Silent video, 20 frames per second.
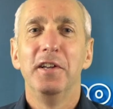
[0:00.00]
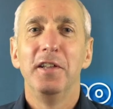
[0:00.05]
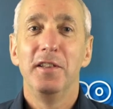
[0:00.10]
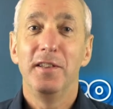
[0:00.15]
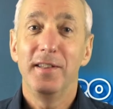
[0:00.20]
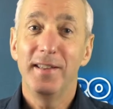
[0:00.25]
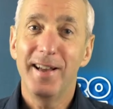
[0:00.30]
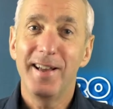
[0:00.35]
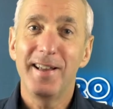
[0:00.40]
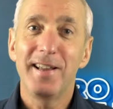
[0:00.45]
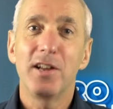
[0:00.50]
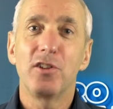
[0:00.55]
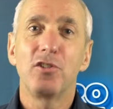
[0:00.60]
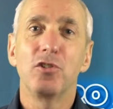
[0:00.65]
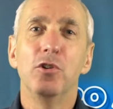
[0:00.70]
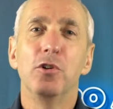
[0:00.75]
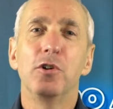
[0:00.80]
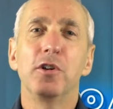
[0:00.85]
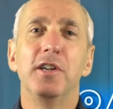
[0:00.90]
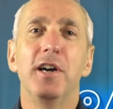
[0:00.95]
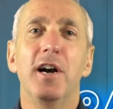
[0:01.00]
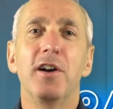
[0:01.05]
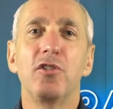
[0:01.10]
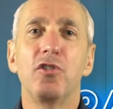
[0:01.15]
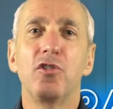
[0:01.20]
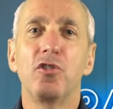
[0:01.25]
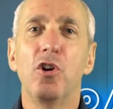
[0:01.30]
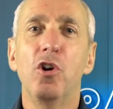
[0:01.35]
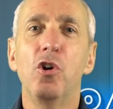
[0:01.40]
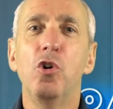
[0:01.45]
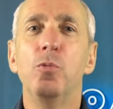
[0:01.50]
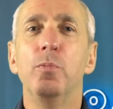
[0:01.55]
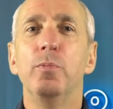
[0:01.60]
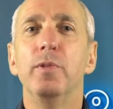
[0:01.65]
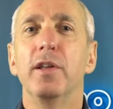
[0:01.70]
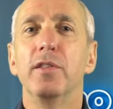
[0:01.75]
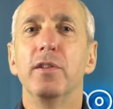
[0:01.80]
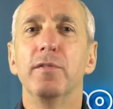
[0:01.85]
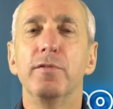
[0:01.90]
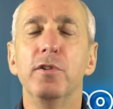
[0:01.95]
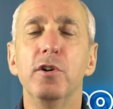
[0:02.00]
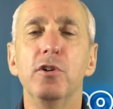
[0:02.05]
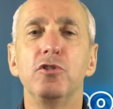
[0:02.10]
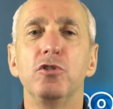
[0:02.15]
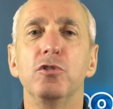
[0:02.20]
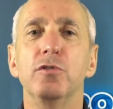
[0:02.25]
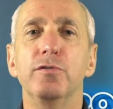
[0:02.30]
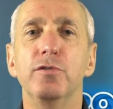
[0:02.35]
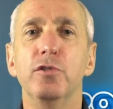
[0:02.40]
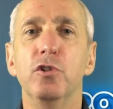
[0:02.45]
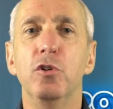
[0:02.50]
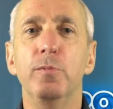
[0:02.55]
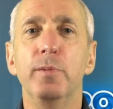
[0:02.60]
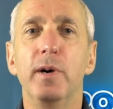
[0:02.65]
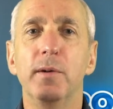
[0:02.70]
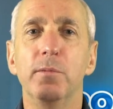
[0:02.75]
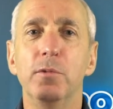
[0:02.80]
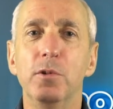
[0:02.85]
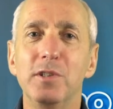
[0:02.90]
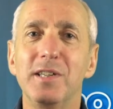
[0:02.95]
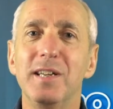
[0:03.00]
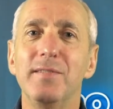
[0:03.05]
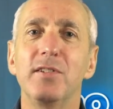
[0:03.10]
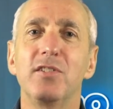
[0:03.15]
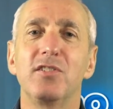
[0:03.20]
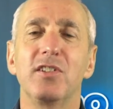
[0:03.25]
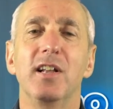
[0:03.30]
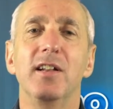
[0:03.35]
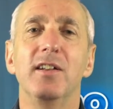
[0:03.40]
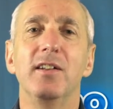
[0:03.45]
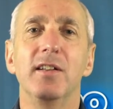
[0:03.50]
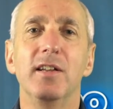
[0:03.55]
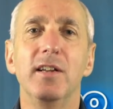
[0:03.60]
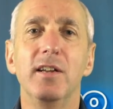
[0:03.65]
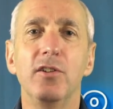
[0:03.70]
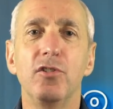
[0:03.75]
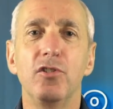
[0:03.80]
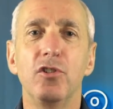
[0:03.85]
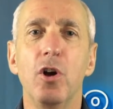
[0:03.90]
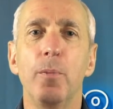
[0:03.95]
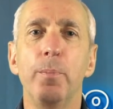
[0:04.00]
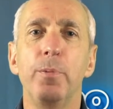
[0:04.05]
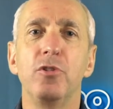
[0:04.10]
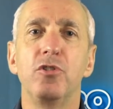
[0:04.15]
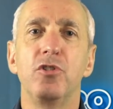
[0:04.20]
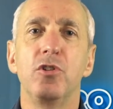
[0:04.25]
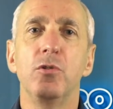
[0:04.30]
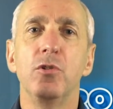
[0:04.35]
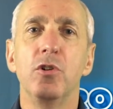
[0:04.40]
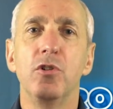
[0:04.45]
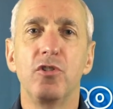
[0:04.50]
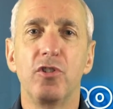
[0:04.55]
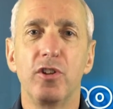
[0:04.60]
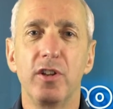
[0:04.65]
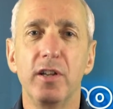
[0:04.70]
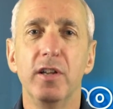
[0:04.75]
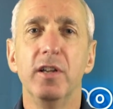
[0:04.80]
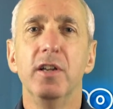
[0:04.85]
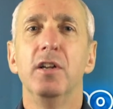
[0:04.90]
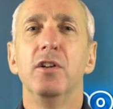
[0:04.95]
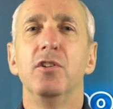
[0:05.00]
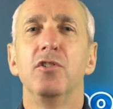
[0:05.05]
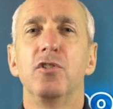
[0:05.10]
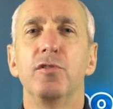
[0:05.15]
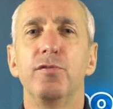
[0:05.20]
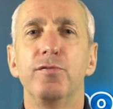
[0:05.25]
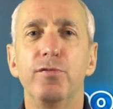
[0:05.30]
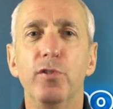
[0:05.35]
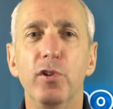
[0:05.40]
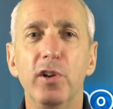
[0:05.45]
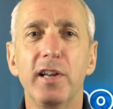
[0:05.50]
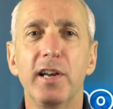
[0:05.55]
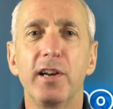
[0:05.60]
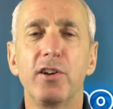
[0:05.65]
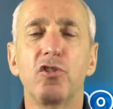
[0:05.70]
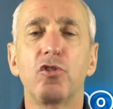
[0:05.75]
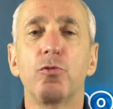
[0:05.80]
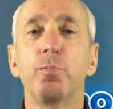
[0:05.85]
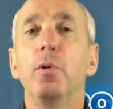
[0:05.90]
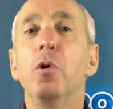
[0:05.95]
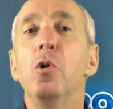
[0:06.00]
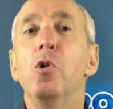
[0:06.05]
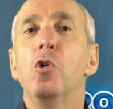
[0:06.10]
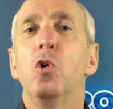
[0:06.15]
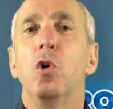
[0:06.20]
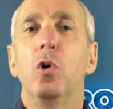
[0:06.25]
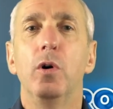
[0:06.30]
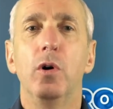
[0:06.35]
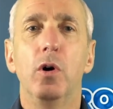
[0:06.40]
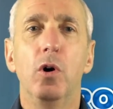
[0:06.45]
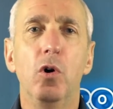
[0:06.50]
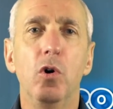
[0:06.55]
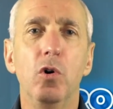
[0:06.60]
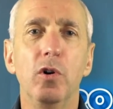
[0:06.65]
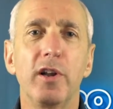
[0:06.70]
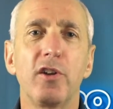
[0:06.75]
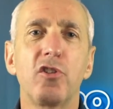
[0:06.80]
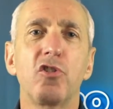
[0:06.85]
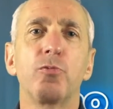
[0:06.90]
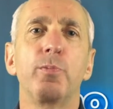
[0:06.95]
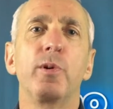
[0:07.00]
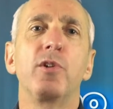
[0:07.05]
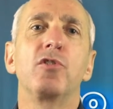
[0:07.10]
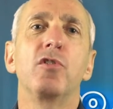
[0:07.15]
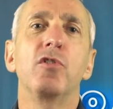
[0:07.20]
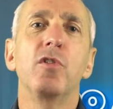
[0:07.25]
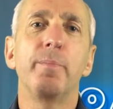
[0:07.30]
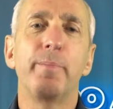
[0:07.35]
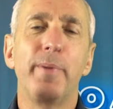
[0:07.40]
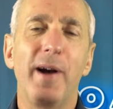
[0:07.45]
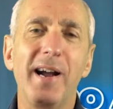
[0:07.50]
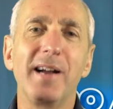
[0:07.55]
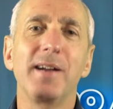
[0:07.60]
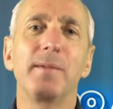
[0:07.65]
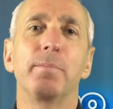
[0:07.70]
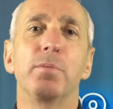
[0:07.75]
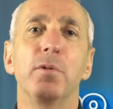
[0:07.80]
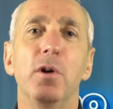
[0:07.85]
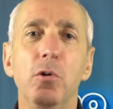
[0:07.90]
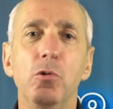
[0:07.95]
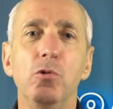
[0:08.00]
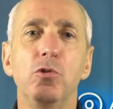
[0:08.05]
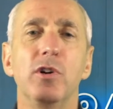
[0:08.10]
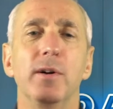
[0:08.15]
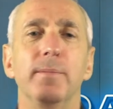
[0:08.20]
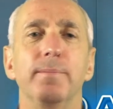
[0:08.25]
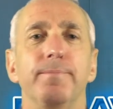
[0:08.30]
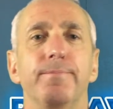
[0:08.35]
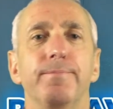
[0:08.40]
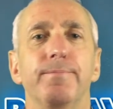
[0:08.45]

the AES organisers hope that the virtual format will give attendees the opportunity to fully explore all aspects of the packed programme.